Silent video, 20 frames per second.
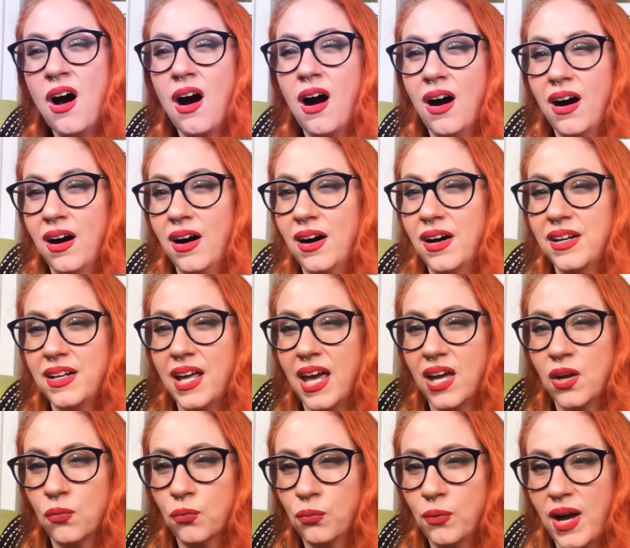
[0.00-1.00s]
on
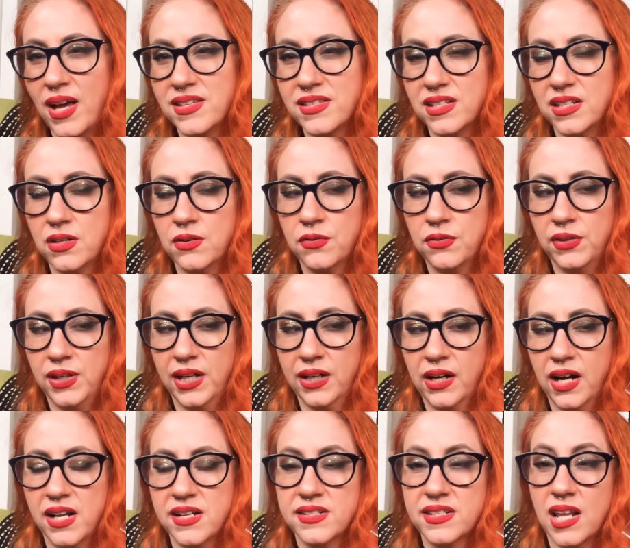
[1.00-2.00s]
a resin
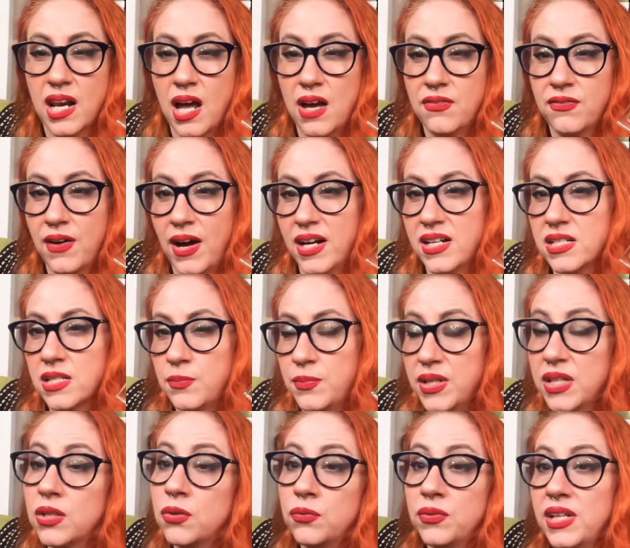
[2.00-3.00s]
fragrance that I find to be
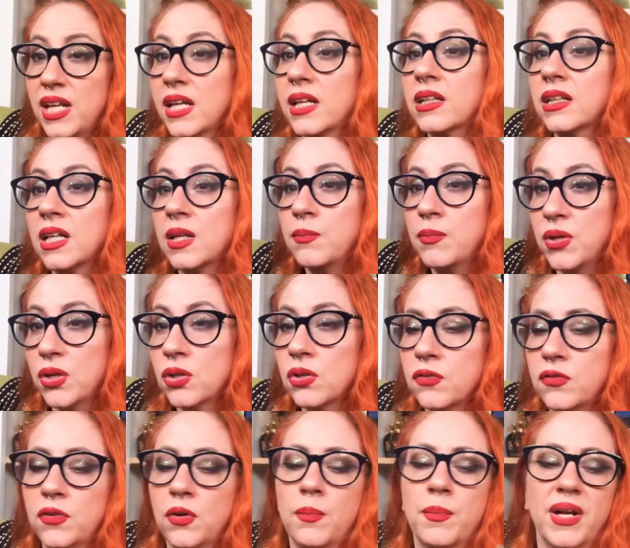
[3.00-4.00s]
uniquely
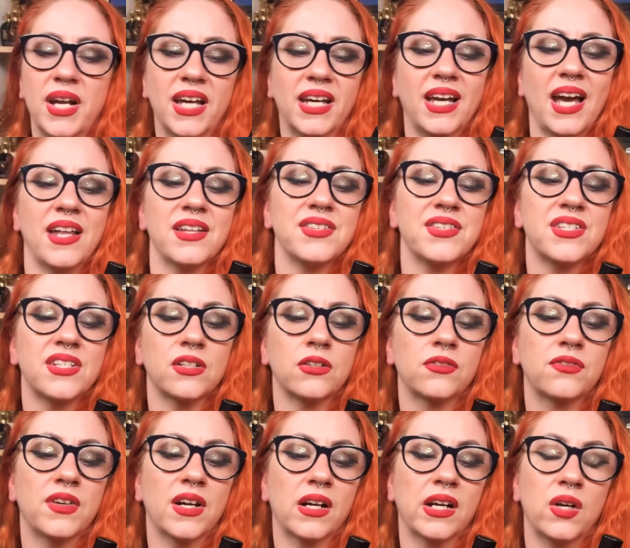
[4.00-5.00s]
beautiful, but again, still
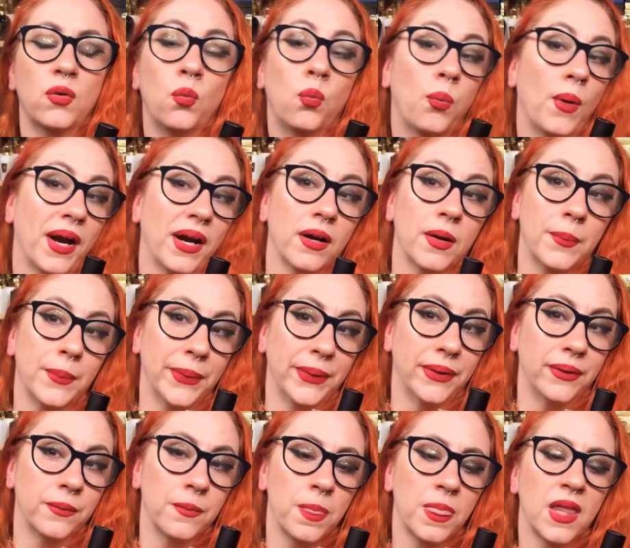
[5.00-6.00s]
very
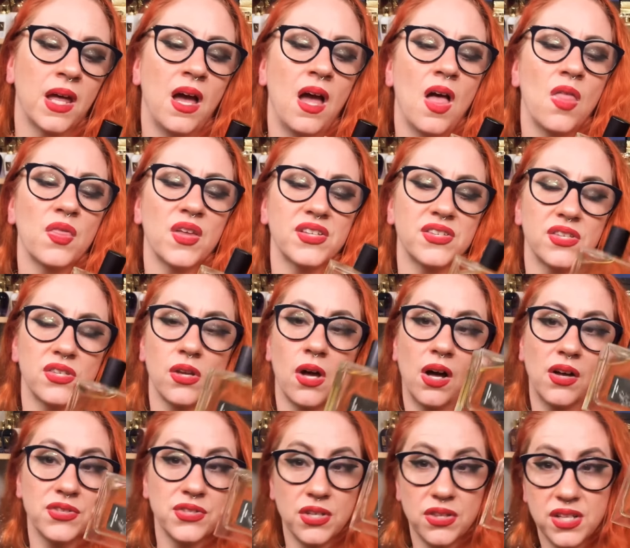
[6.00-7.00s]
wearable. This is
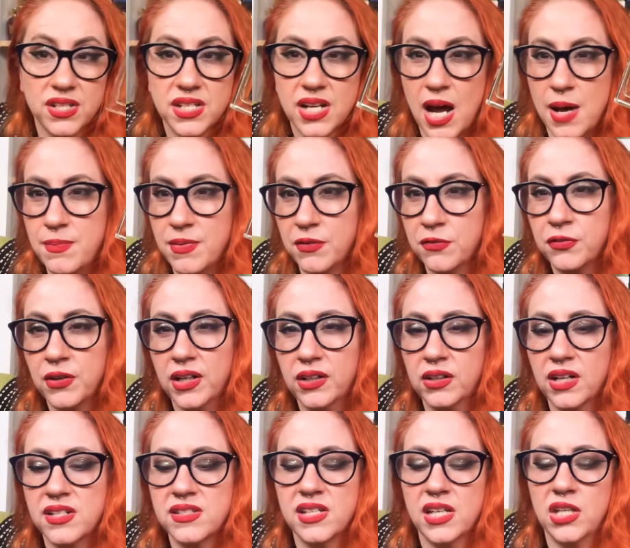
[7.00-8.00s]
also the type of
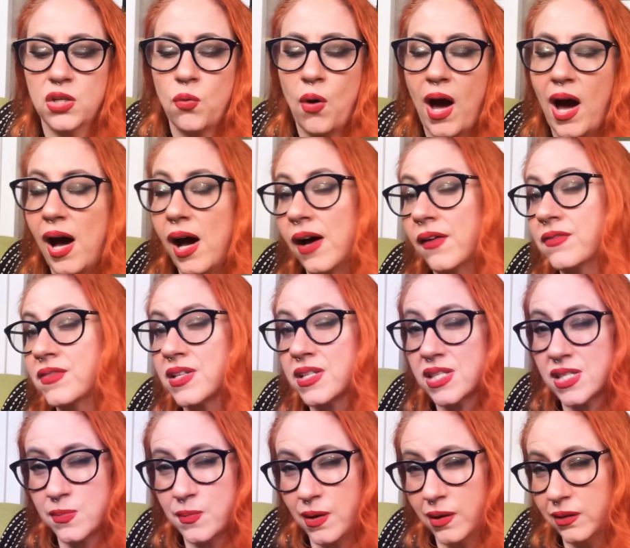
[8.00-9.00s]
fragrance that you have to
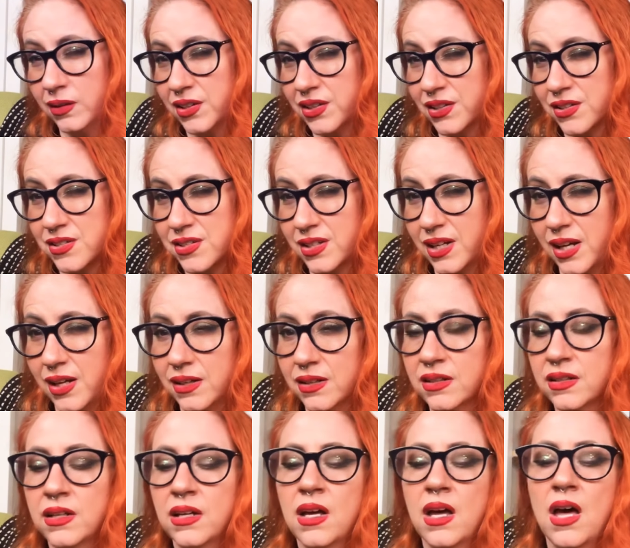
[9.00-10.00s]
smell on your skin.
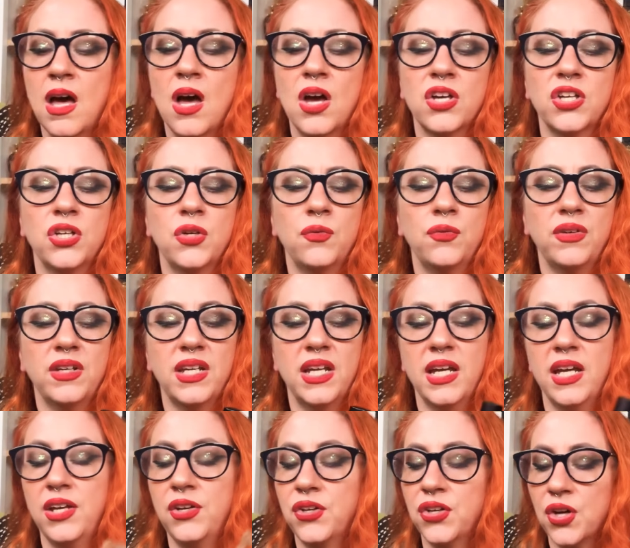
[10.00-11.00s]
You
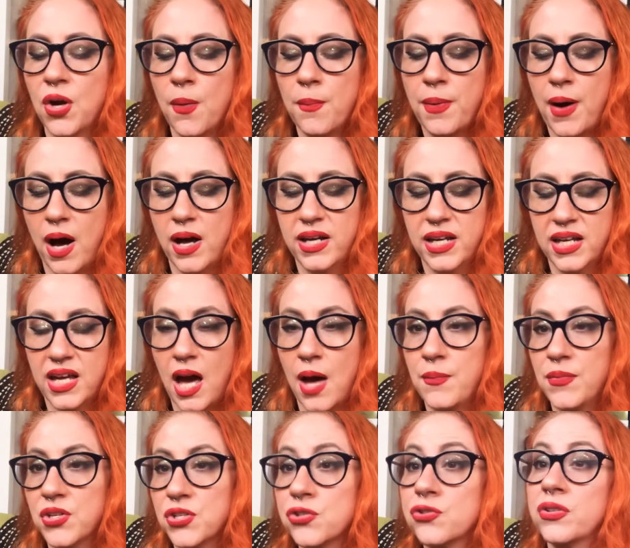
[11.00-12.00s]
need your body
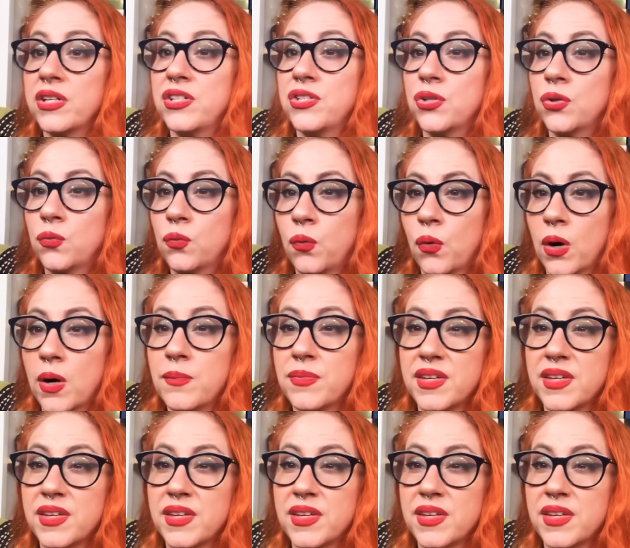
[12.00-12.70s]
chemistry to warm